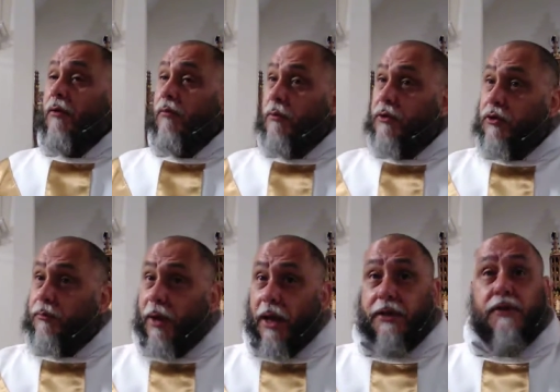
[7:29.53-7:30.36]
when we do
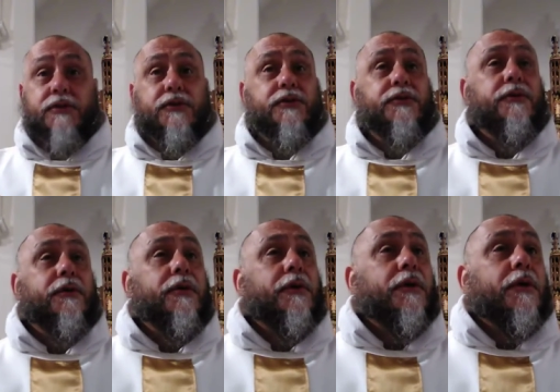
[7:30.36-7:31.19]
penance,
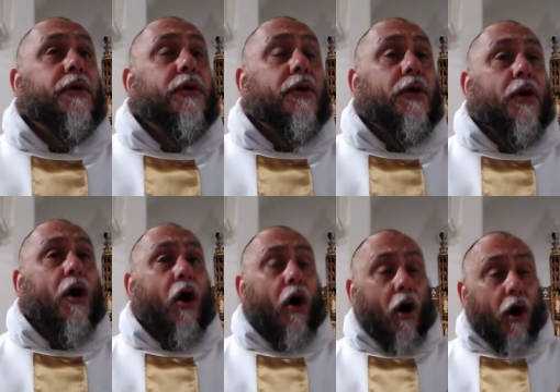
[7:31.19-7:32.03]

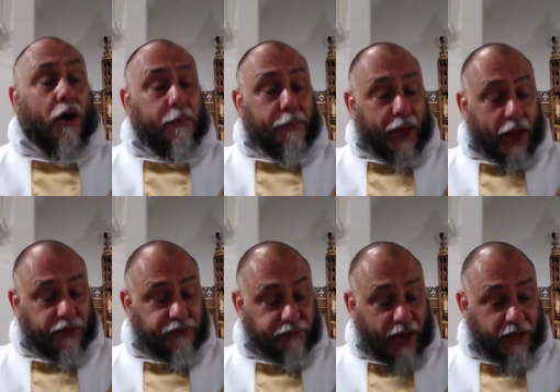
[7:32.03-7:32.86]
our
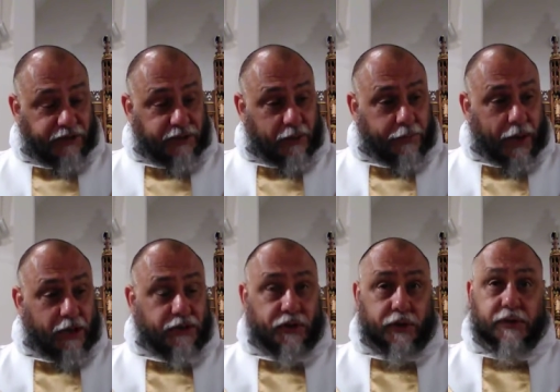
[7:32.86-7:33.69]
past fasting and
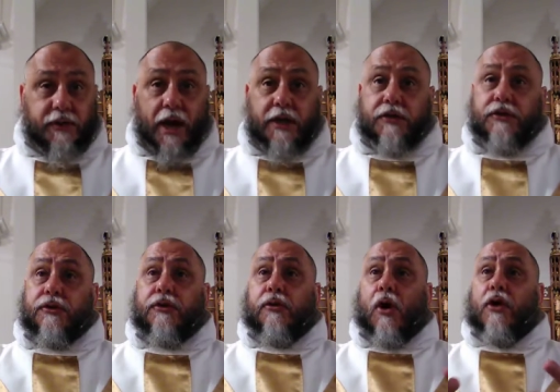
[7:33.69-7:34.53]
penance are united to
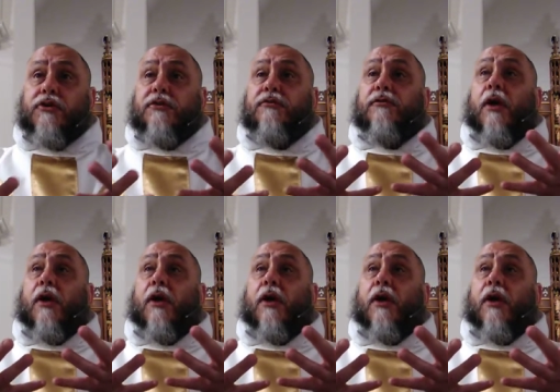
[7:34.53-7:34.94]
the cross of